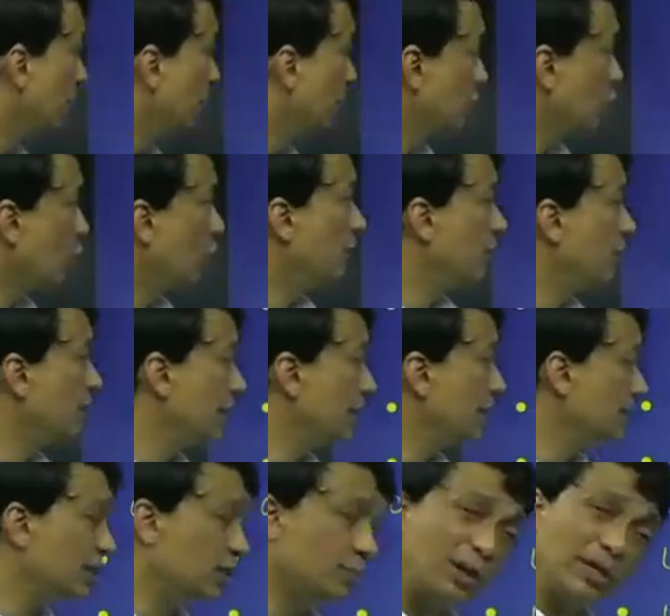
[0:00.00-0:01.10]
It's called
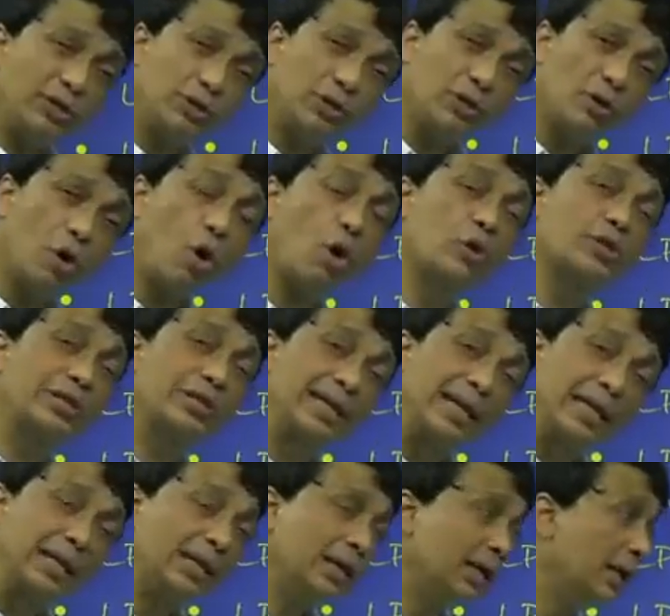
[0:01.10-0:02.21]
frontalis suspension or
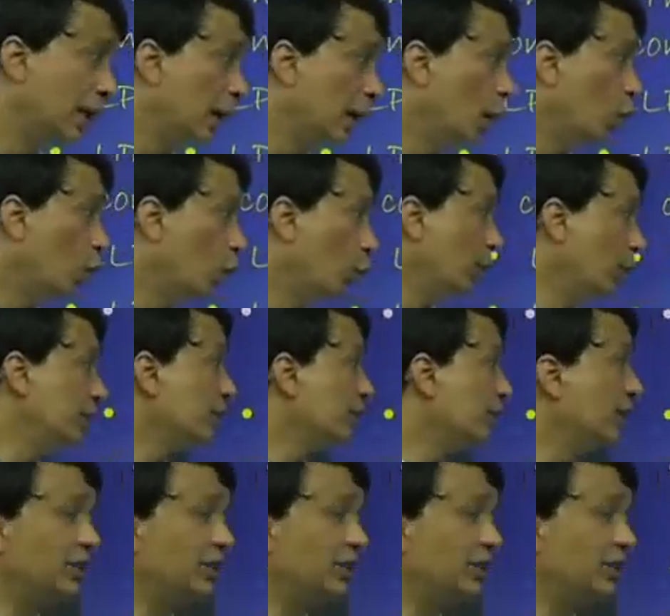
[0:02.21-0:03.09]
sling with